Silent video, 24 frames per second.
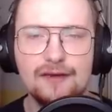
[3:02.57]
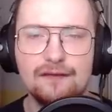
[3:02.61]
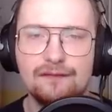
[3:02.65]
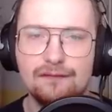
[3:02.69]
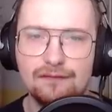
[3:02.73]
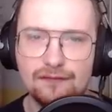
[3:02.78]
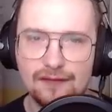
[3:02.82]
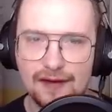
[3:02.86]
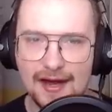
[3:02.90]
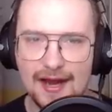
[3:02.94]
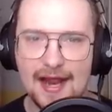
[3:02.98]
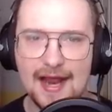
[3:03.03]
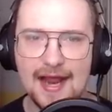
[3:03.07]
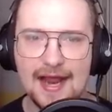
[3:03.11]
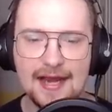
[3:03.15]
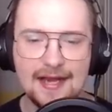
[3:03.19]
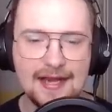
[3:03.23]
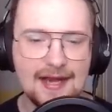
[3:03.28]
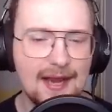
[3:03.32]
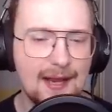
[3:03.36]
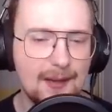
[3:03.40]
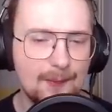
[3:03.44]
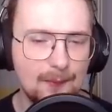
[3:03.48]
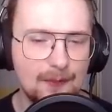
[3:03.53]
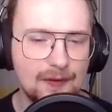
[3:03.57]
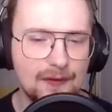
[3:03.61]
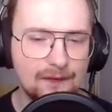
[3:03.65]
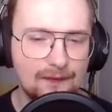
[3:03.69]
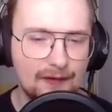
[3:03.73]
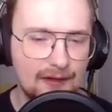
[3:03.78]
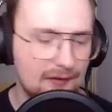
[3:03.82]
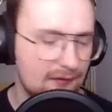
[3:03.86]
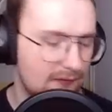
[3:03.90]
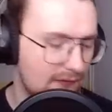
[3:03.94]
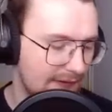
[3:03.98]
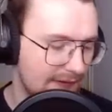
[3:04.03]
rare and epic
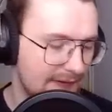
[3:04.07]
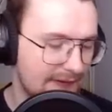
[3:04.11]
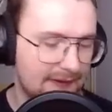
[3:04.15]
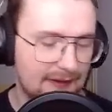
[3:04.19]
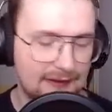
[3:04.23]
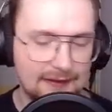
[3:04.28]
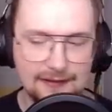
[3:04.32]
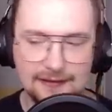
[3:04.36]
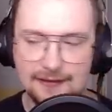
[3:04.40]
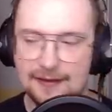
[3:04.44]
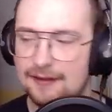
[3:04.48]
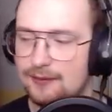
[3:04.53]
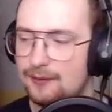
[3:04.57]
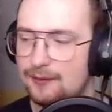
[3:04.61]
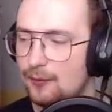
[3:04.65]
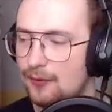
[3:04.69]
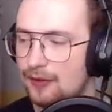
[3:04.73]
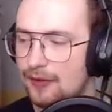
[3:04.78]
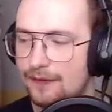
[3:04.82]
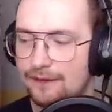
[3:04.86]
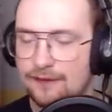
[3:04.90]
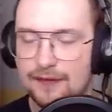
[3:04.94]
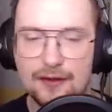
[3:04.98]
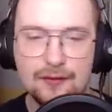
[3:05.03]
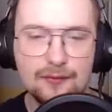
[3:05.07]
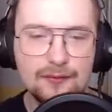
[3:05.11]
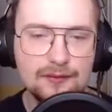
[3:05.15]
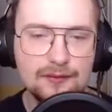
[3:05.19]
Valkyrie skins. That's what I've no